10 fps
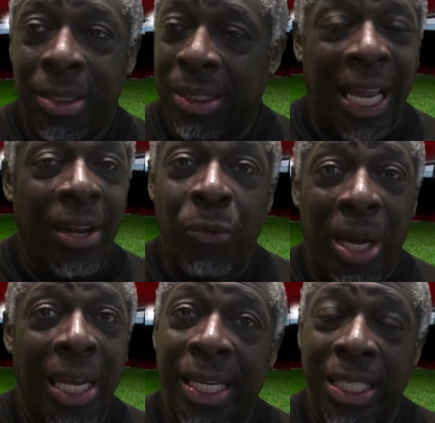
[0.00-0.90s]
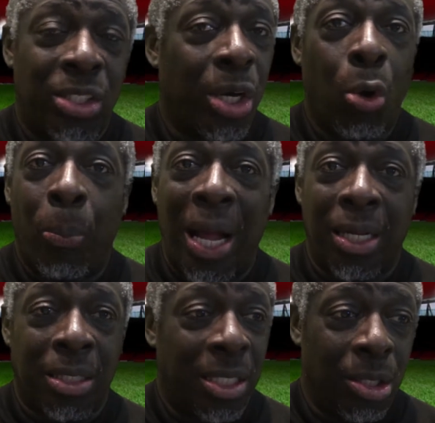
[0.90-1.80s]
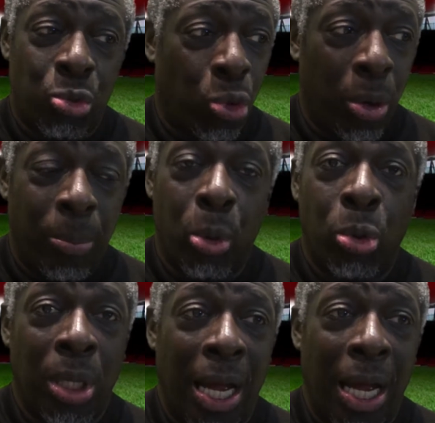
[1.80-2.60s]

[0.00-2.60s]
they really need to go back to the drawing board,